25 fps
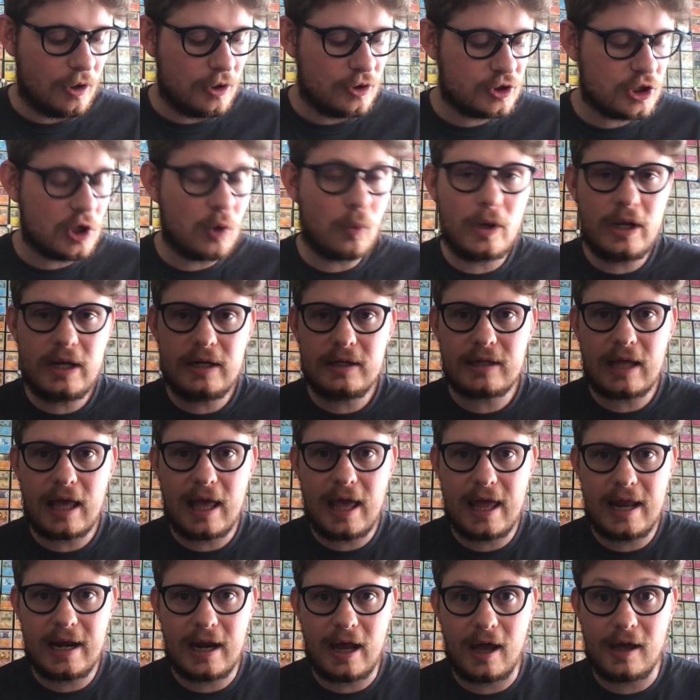So I went
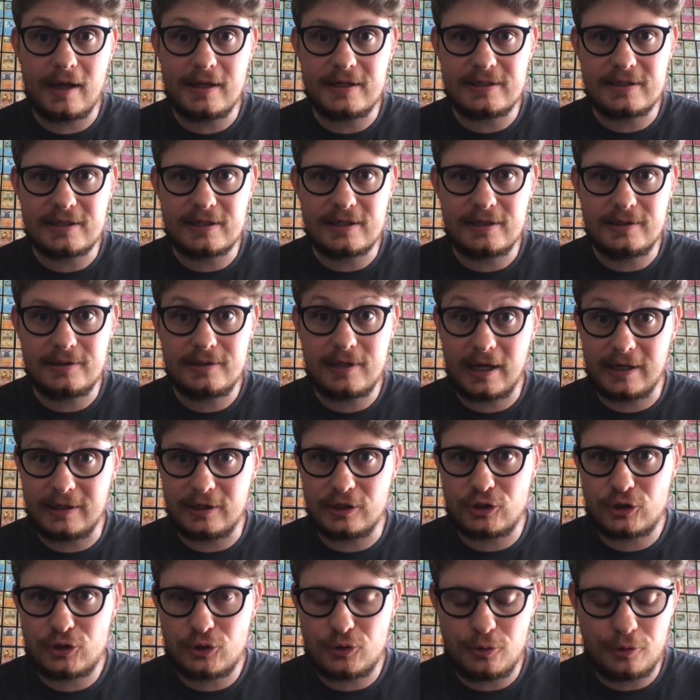and I did I
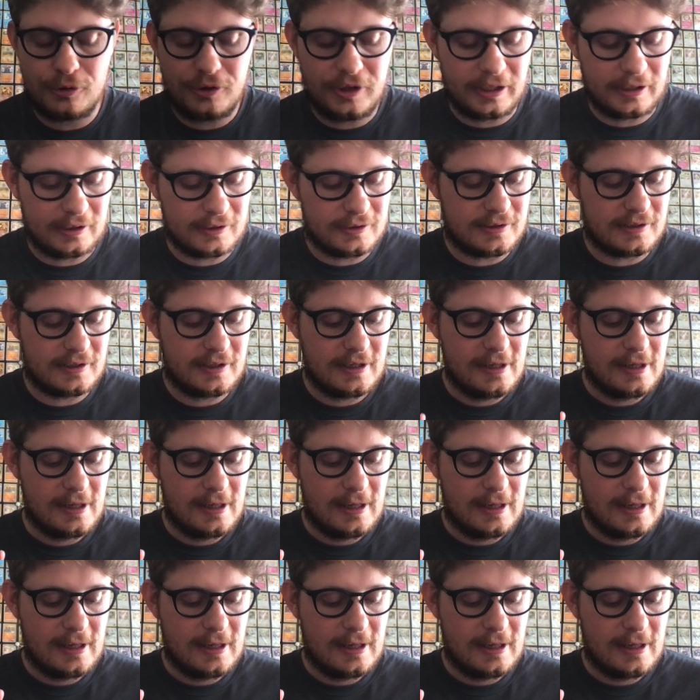did two things.